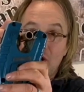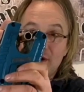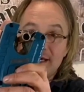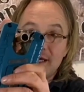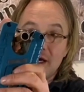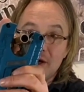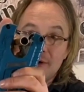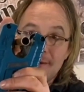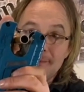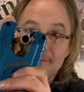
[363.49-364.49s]
all you
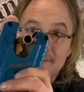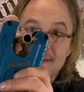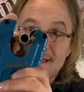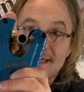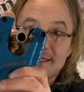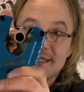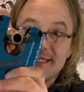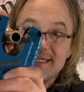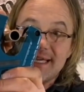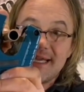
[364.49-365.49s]
do is you
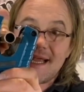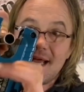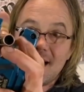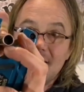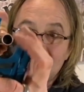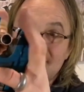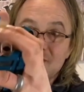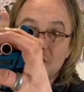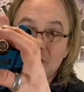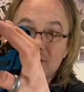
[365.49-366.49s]
sit it in there, in the
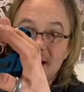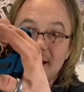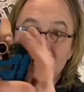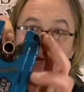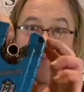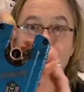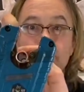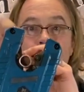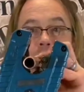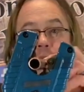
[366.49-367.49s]
jaws like that,
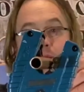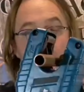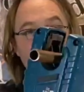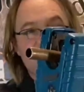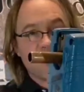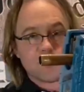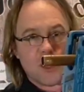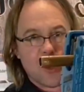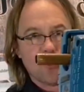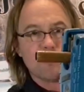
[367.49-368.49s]
and you've got
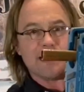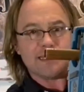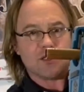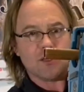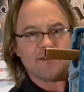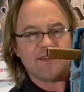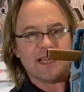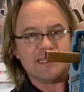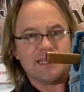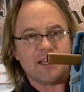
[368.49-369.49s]
to hold it sort of
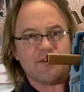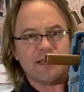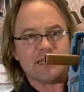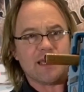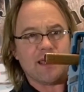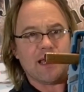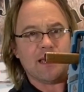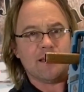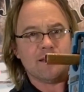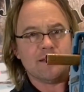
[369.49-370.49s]
90 degrees like
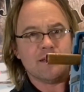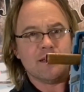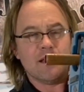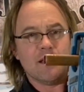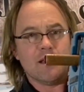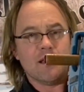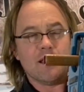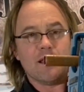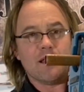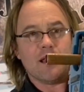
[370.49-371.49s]
that,
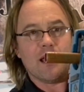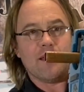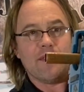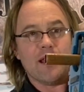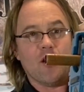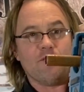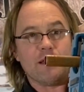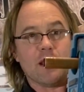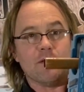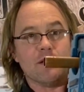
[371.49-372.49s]
and then off
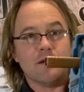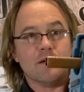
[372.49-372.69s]
we go.